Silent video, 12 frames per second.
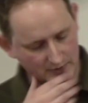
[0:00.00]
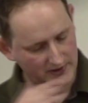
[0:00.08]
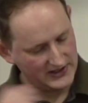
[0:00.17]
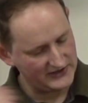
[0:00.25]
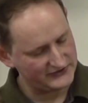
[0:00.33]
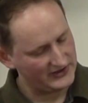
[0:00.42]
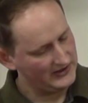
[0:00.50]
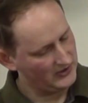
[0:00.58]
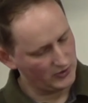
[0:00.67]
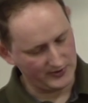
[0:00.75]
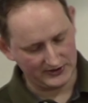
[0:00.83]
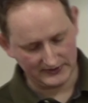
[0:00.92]
ways
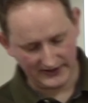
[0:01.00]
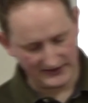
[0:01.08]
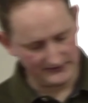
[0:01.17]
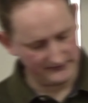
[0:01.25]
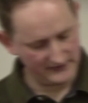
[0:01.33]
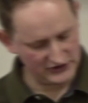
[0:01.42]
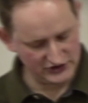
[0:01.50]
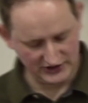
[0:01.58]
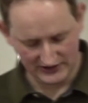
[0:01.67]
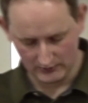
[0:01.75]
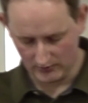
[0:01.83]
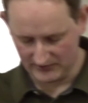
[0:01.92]
there would be line
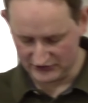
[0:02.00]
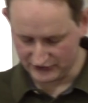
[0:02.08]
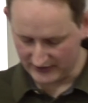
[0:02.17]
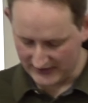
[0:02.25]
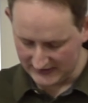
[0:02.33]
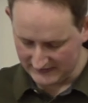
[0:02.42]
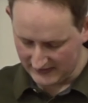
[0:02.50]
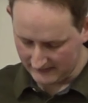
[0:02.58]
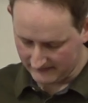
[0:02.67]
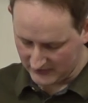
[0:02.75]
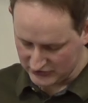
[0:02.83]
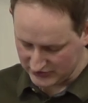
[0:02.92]
fishing, there would be dragnet
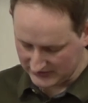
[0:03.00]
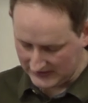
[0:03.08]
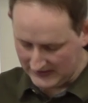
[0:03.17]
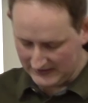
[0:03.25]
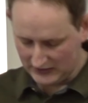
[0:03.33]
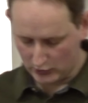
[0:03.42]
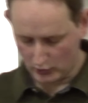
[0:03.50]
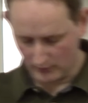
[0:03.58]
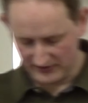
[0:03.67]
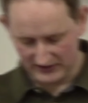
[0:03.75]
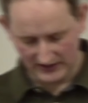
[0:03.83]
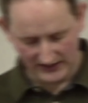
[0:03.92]
fishing, there would
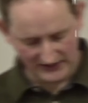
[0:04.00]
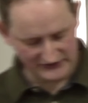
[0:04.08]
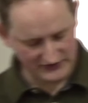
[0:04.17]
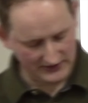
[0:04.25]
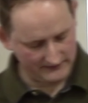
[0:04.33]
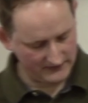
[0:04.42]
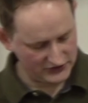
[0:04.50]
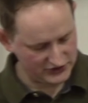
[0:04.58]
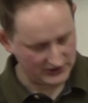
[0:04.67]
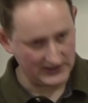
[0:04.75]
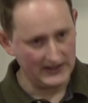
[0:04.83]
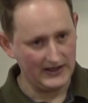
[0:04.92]
be cast net
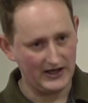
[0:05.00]
fishing.